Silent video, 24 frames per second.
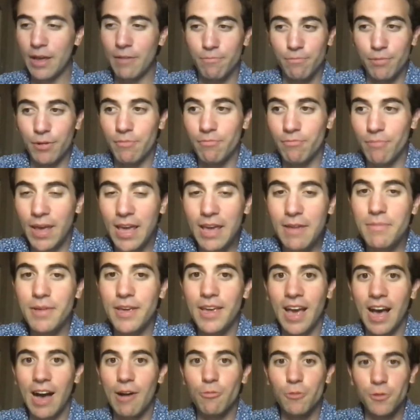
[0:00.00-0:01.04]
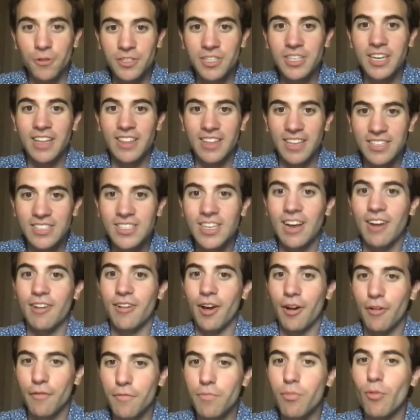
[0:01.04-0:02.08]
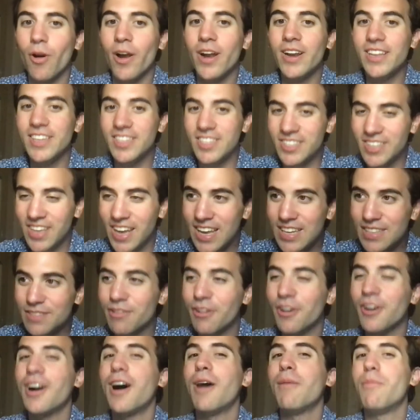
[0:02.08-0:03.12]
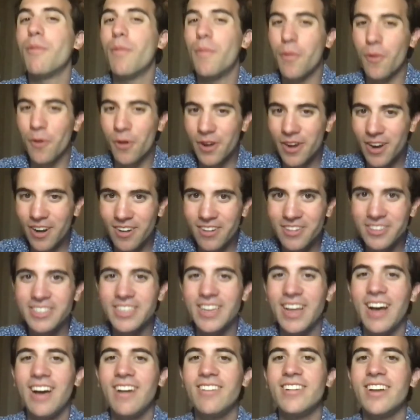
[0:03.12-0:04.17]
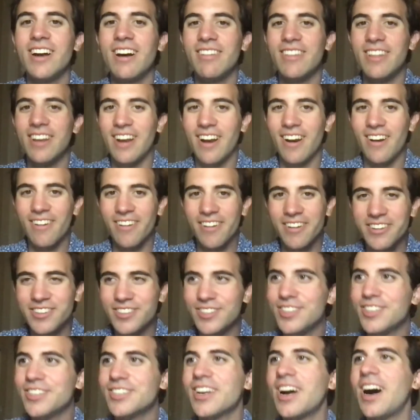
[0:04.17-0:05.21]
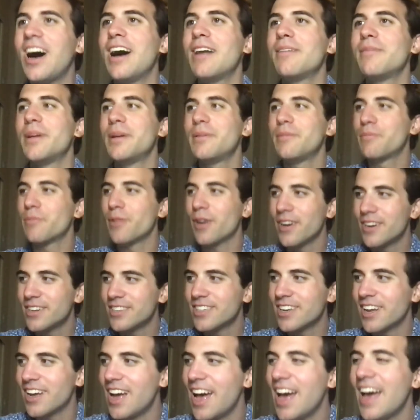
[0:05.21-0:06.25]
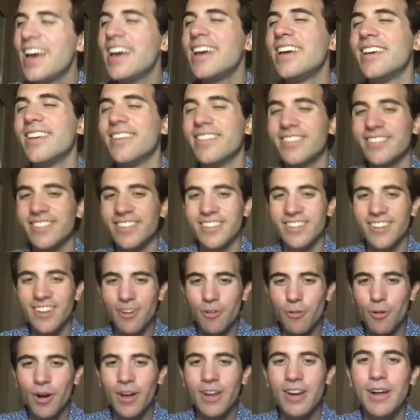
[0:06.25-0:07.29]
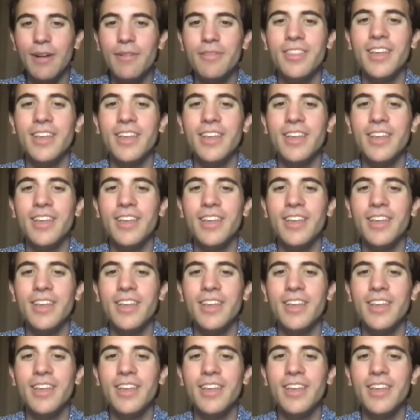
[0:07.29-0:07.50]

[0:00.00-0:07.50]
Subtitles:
But maybe I will say this now. Now, if Brady stays for a couple more years now that Arians is gone, maybe Brady's like, hey, you know what? I don't